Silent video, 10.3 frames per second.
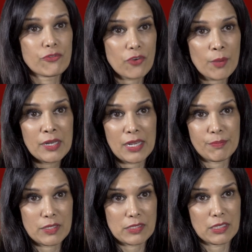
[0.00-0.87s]
from an
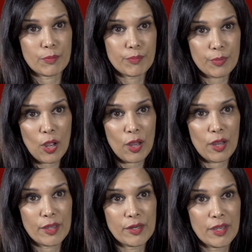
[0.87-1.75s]
embassy
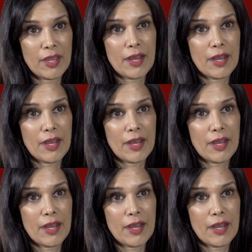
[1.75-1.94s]
abroad,